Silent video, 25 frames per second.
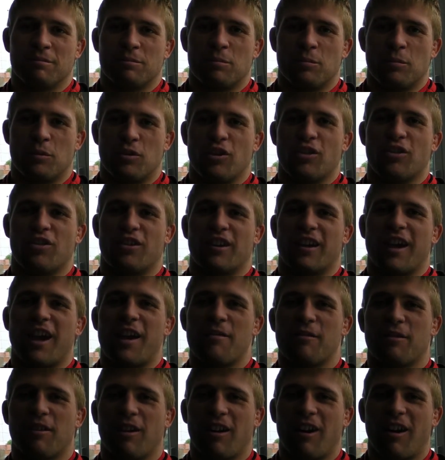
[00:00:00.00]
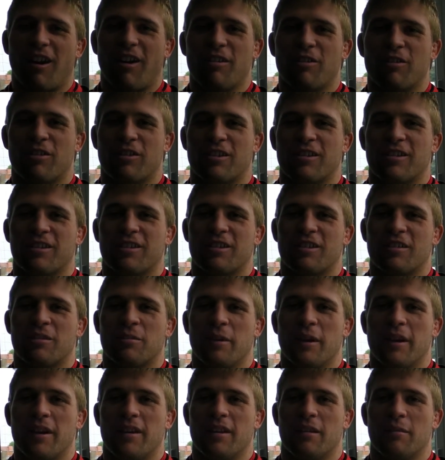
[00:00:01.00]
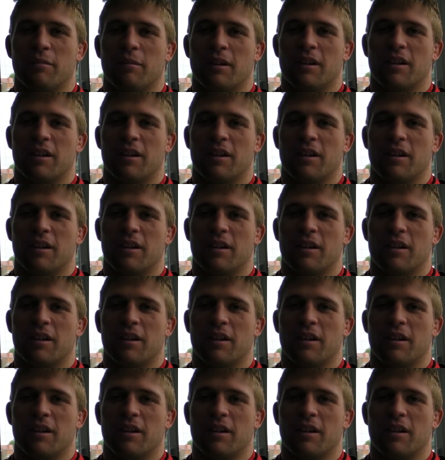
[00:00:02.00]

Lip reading: Produced the game of our lives and to beat them.